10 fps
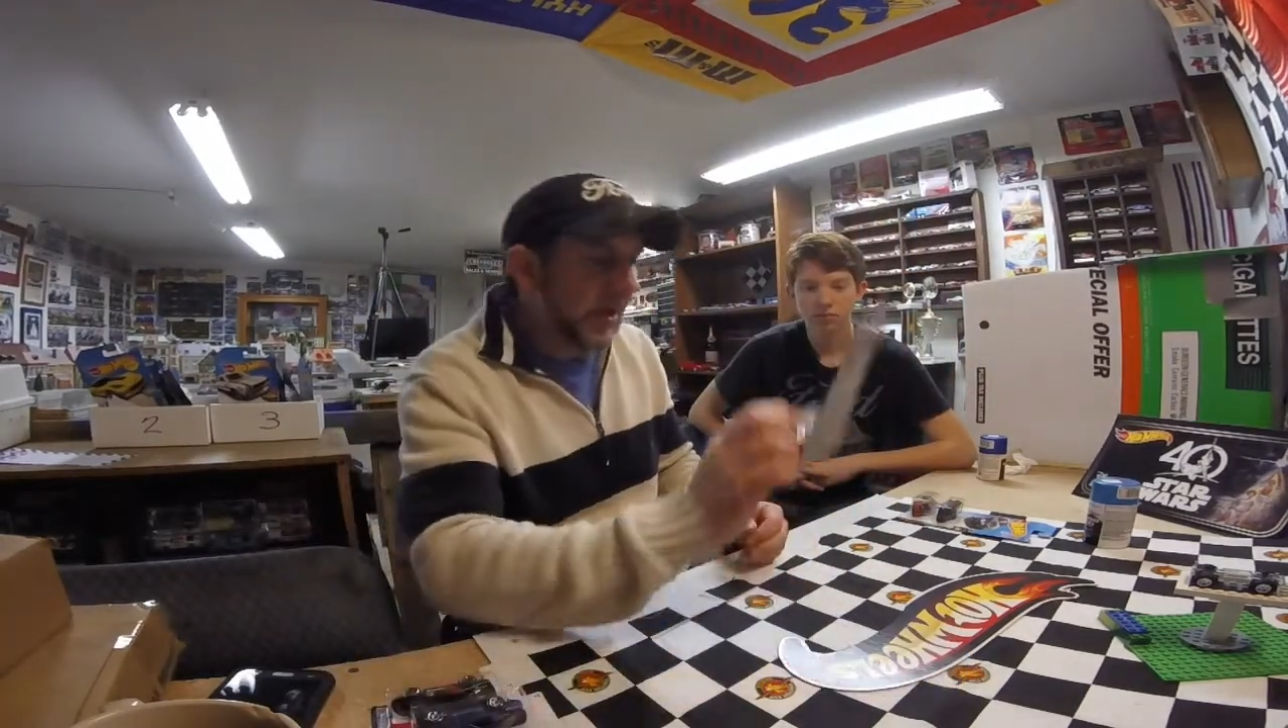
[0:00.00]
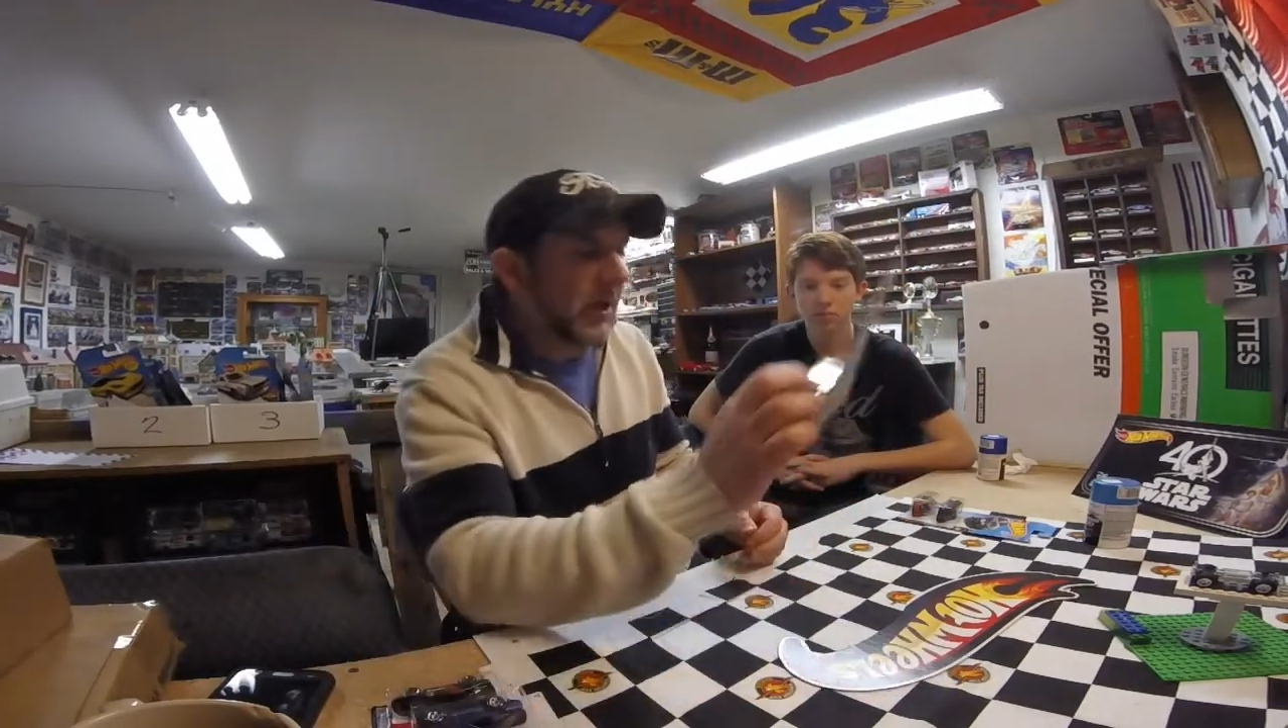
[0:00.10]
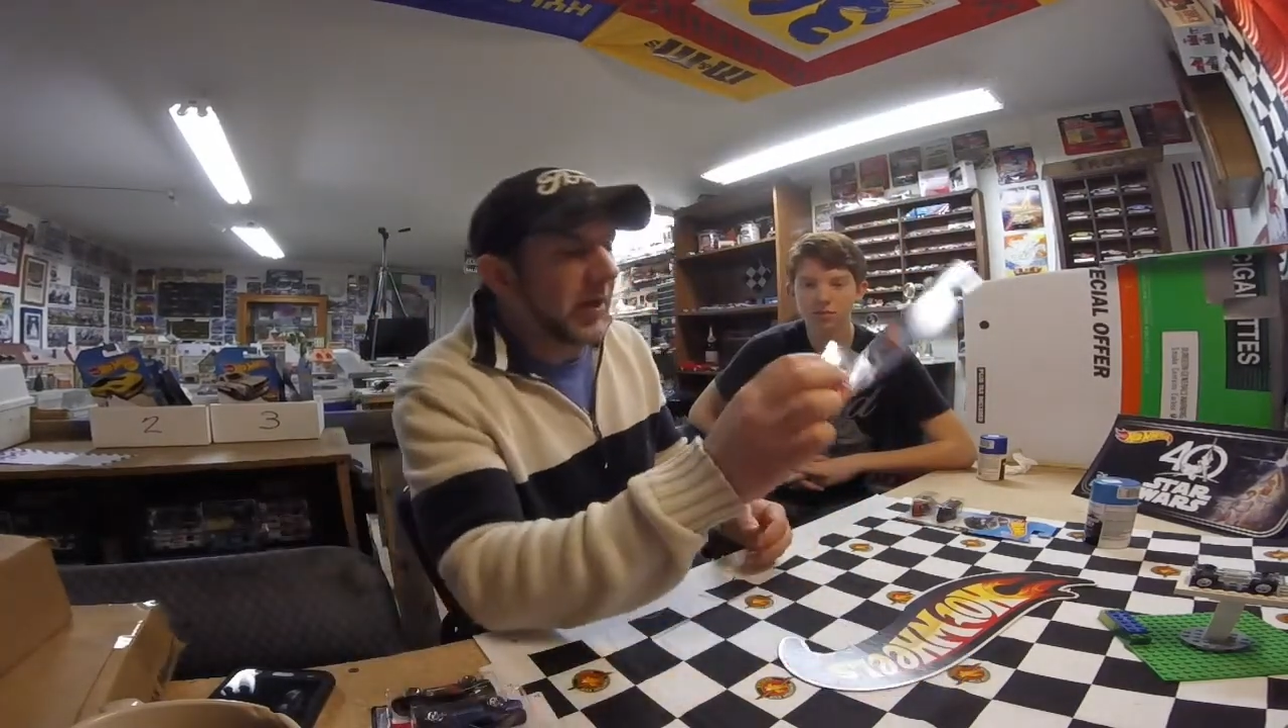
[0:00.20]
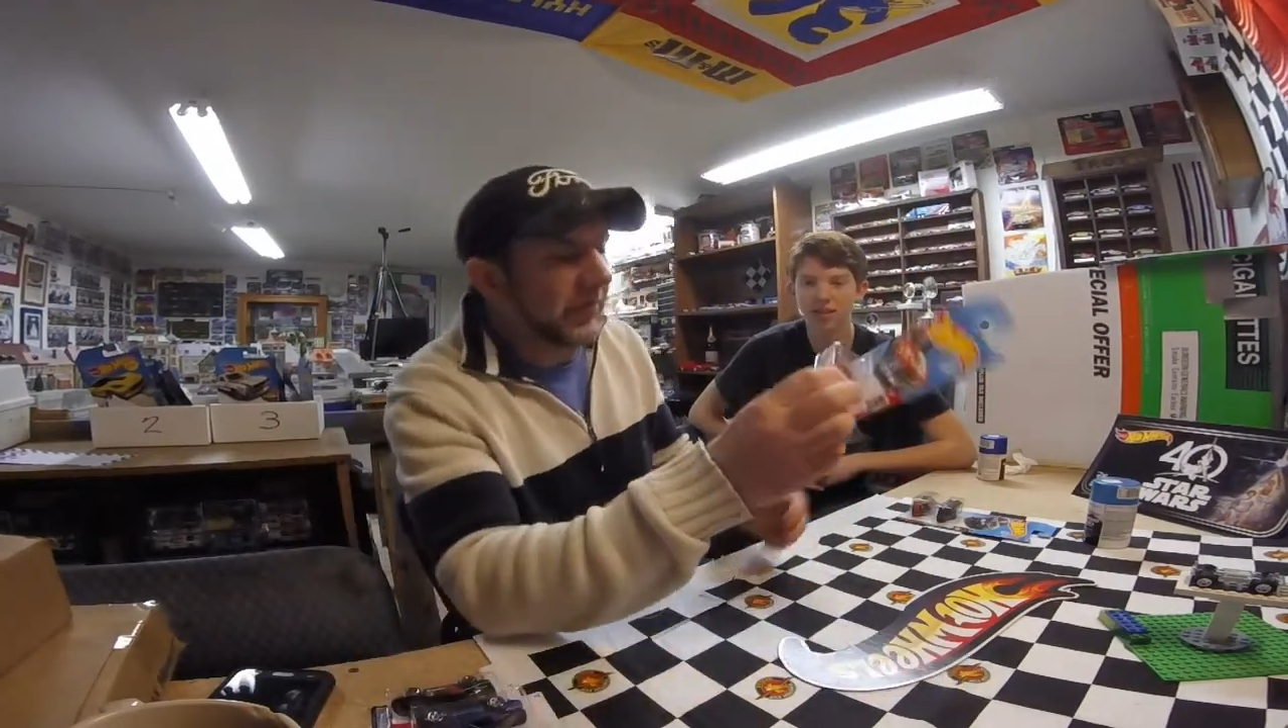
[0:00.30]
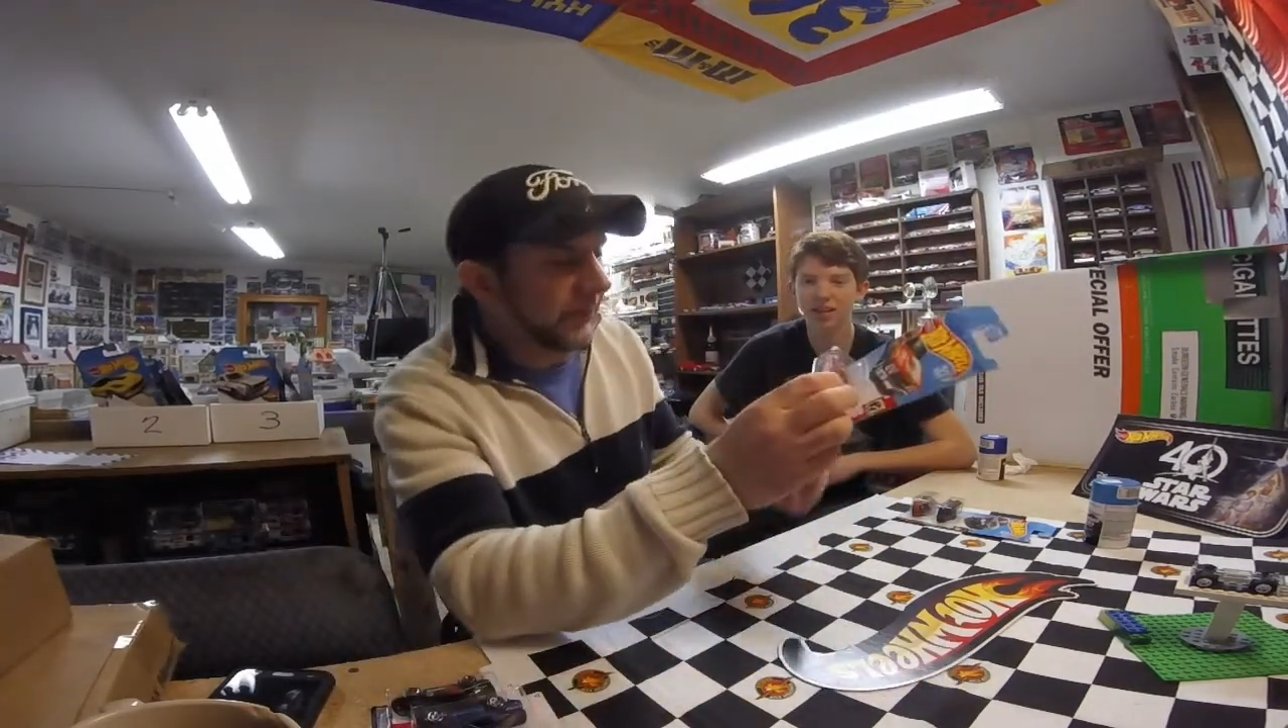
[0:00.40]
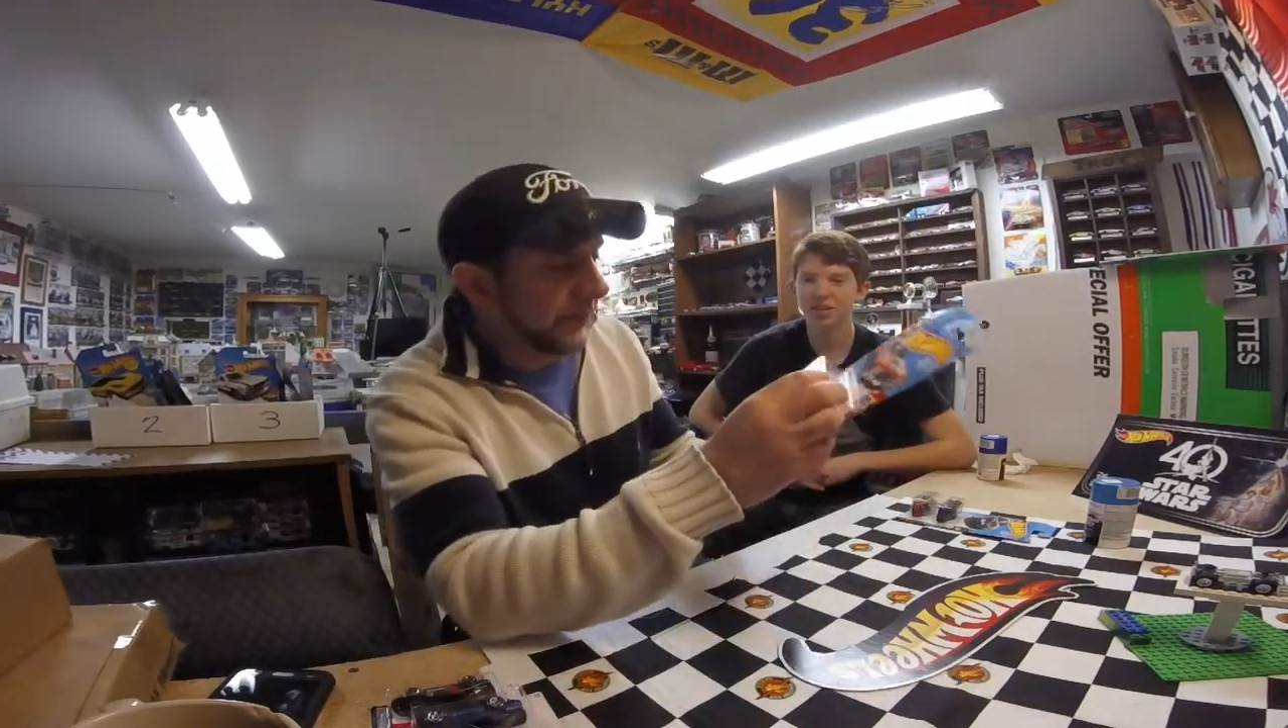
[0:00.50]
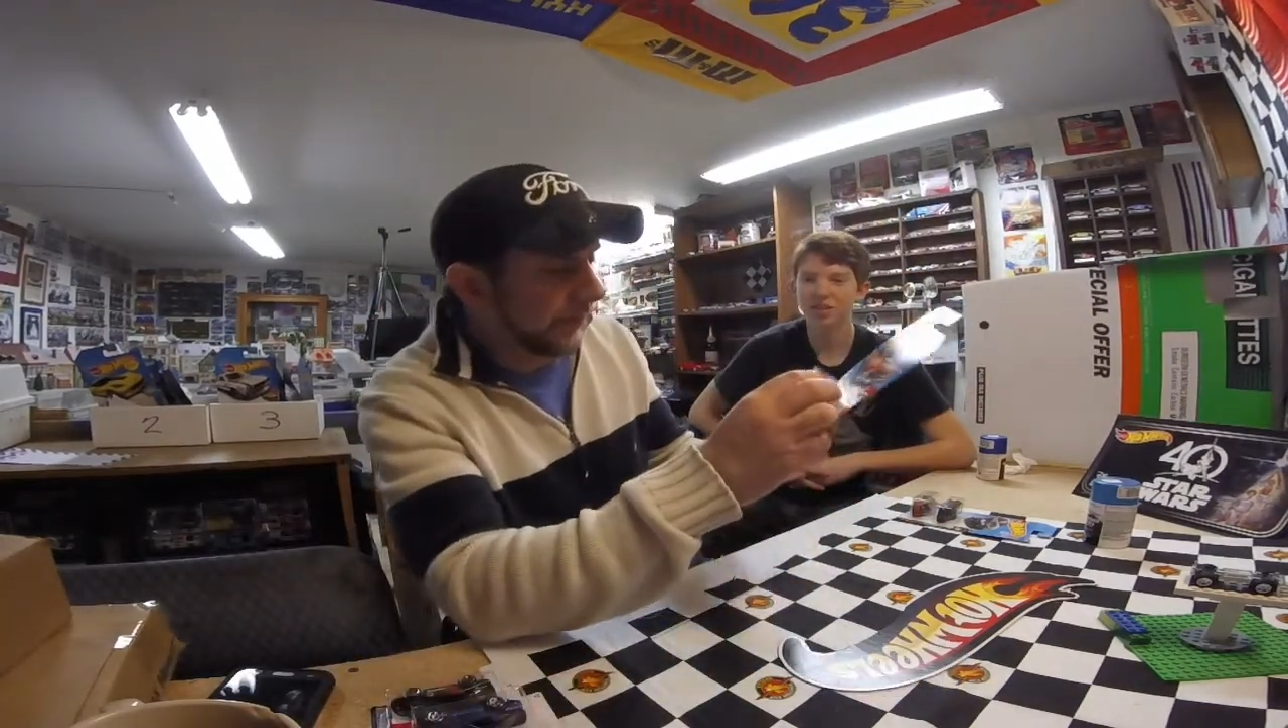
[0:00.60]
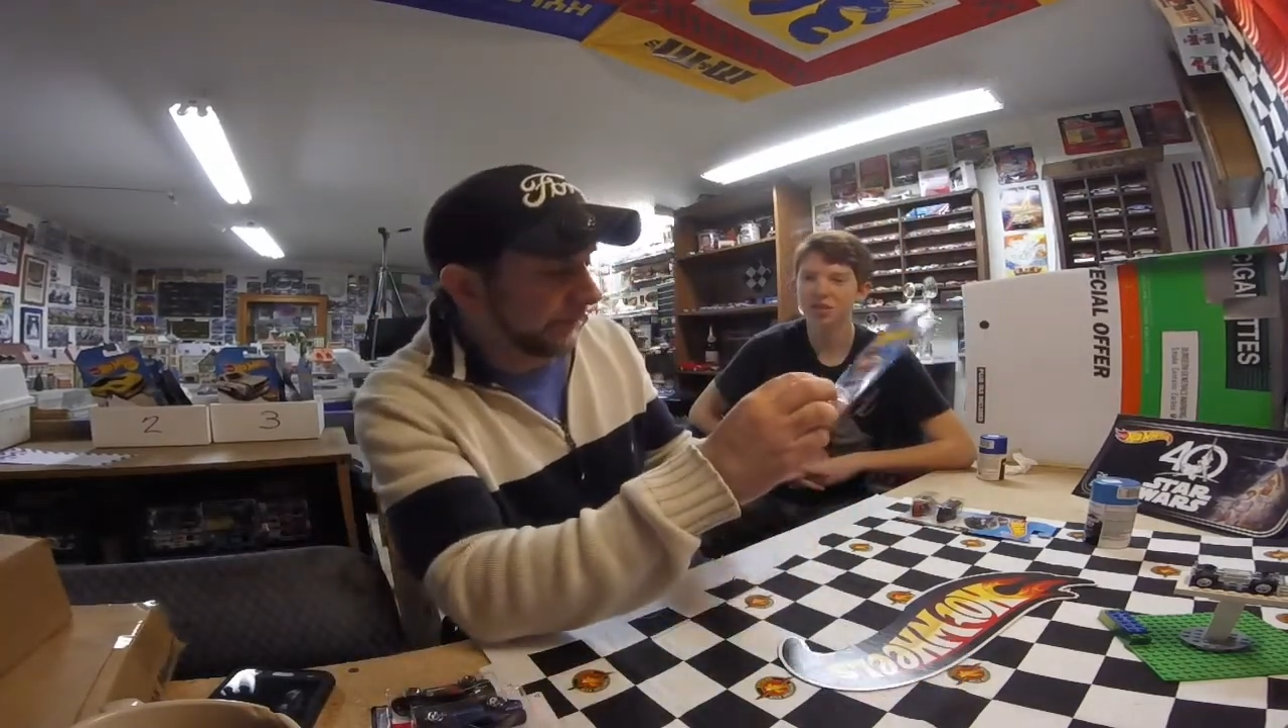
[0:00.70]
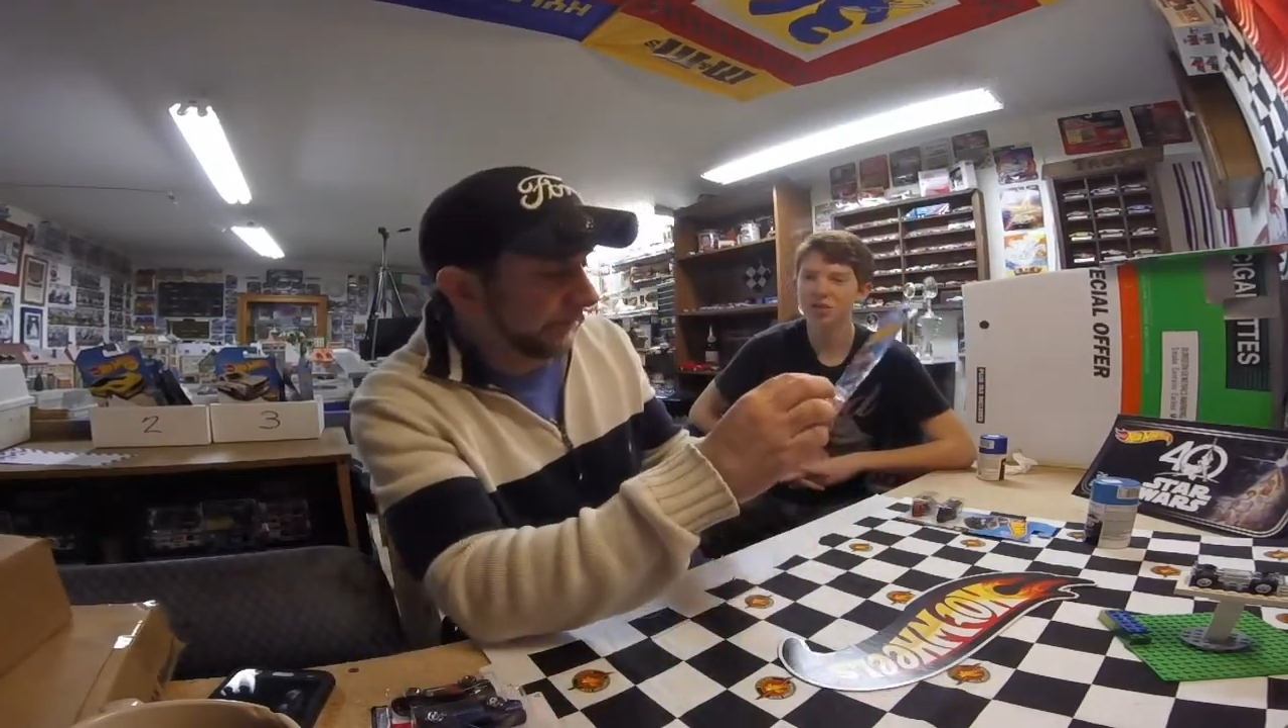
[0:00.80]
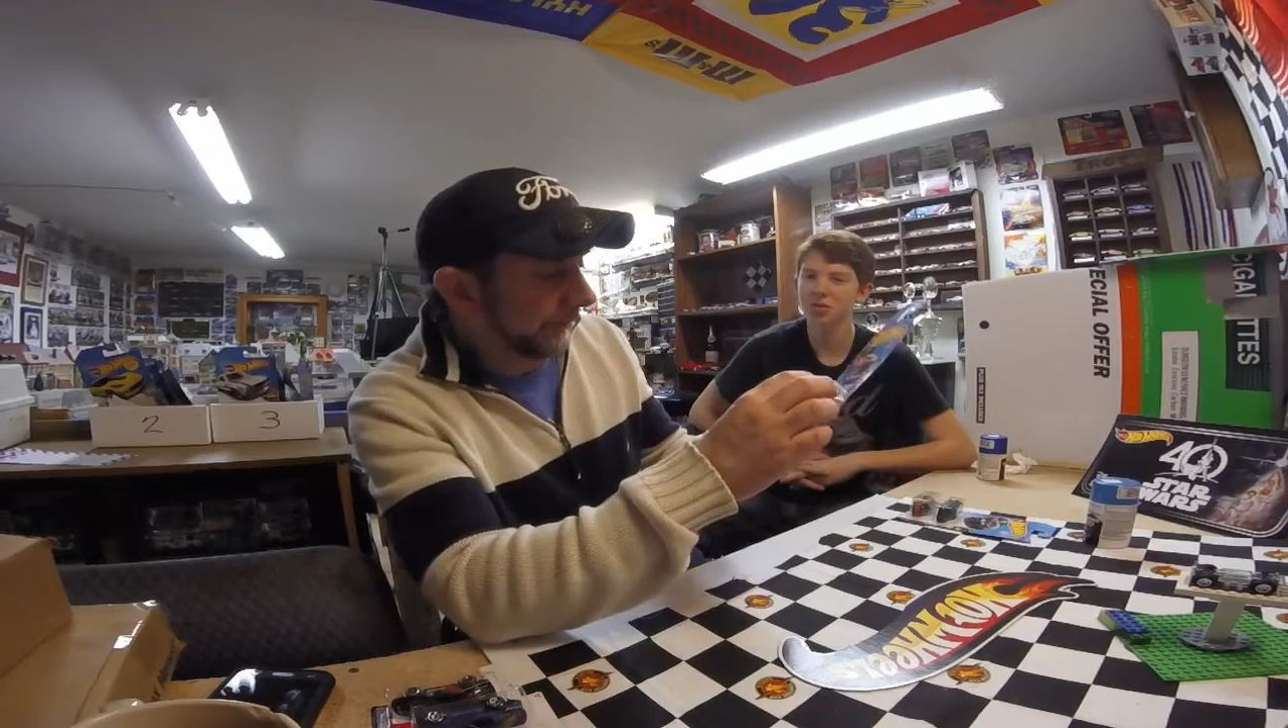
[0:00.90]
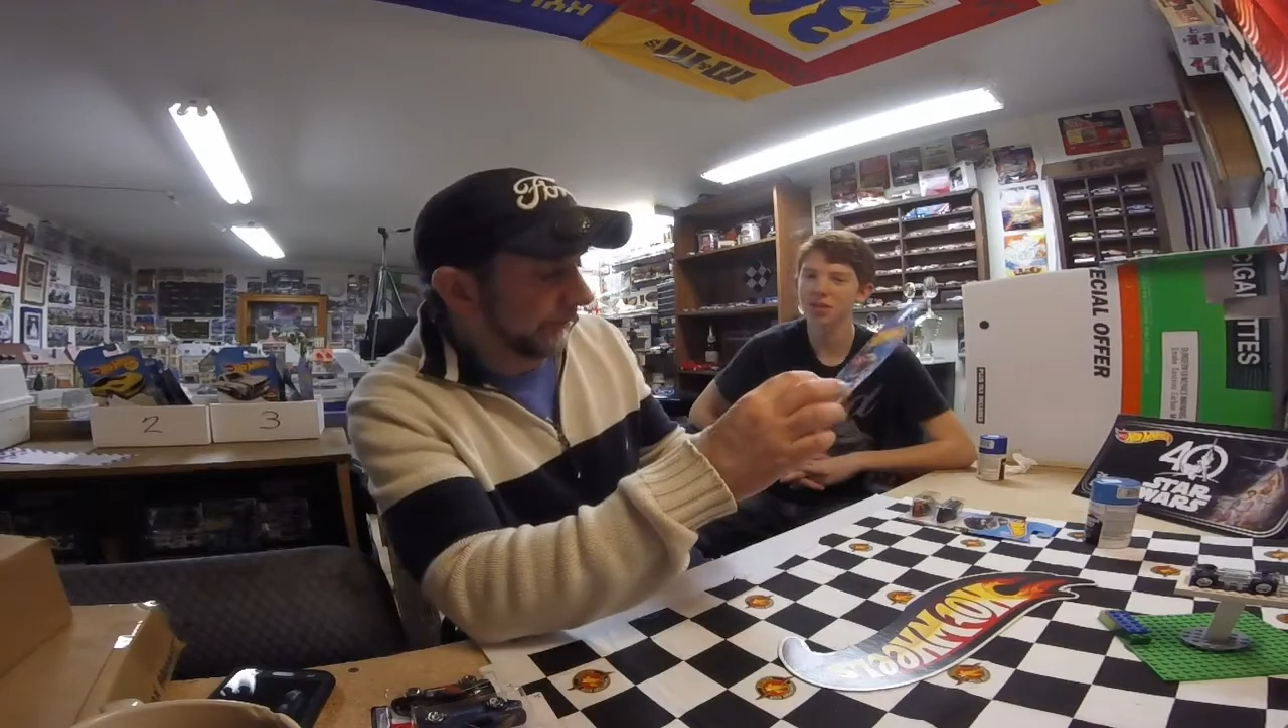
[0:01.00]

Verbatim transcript: Uh, Excuse